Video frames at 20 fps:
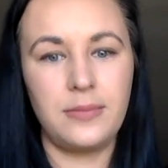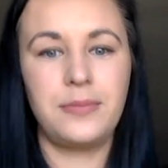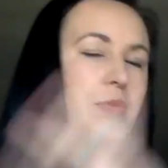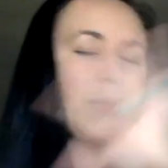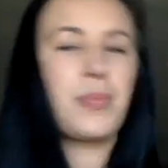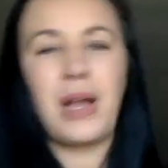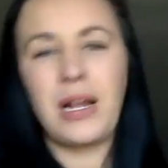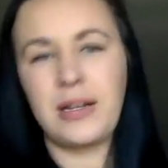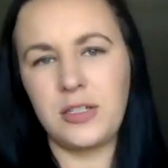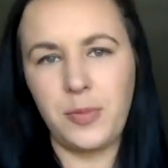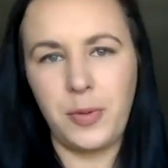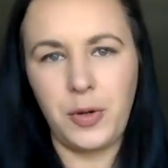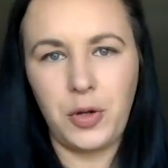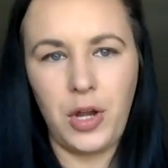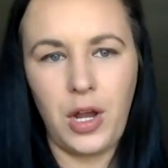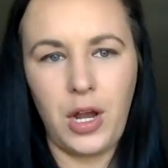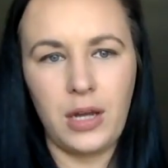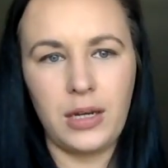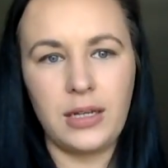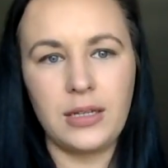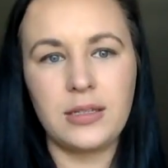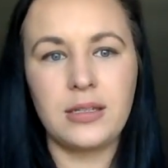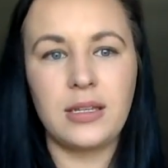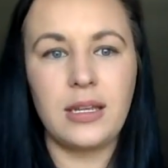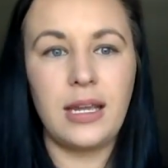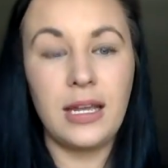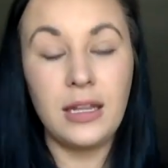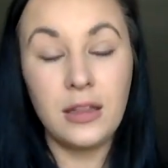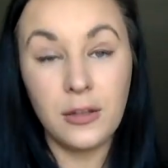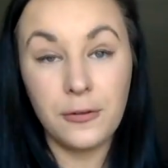But back to Pocahontas,
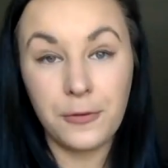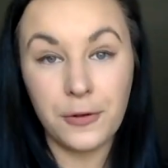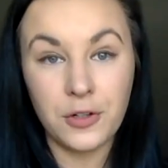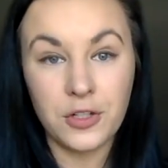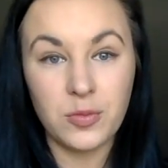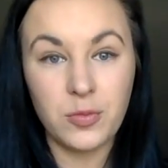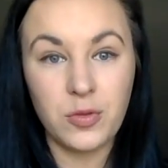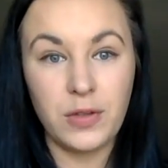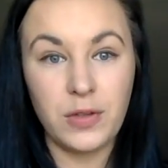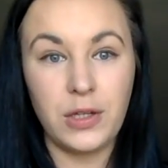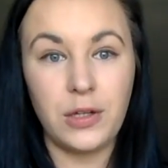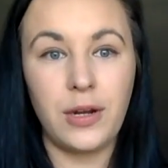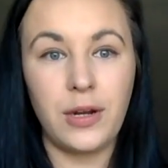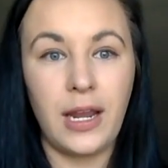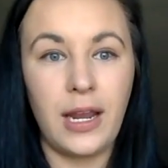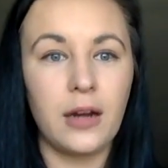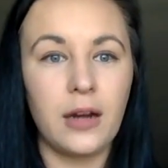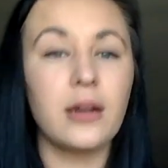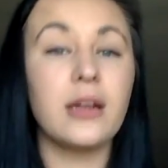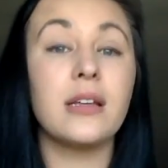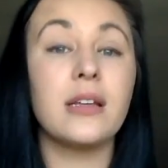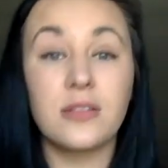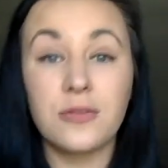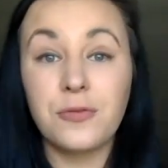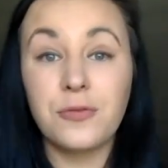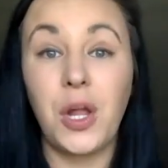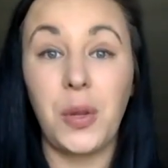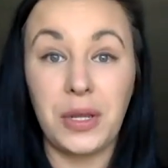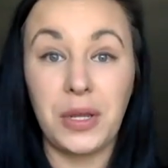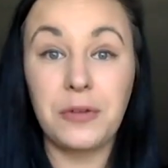in the first movie, her hair is
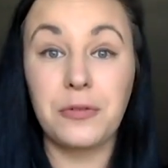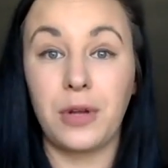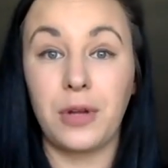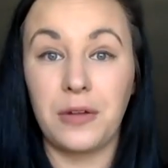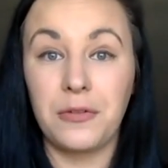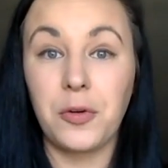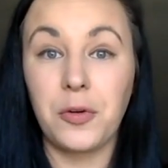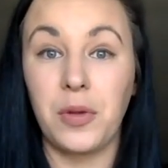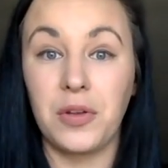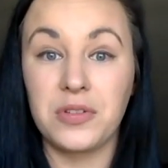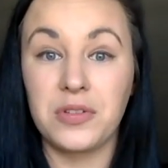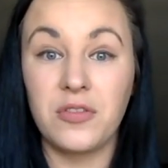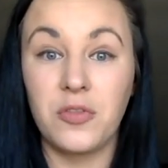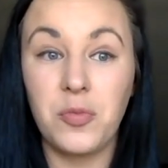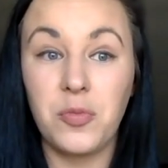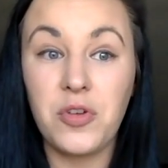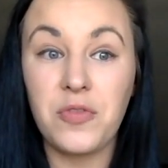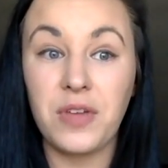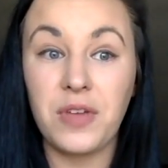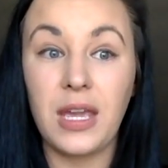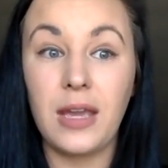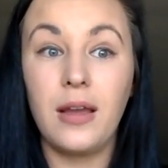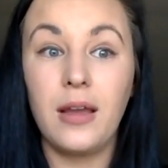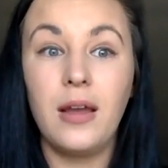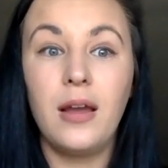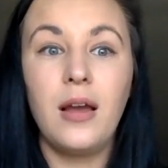flowing free for most of the movie.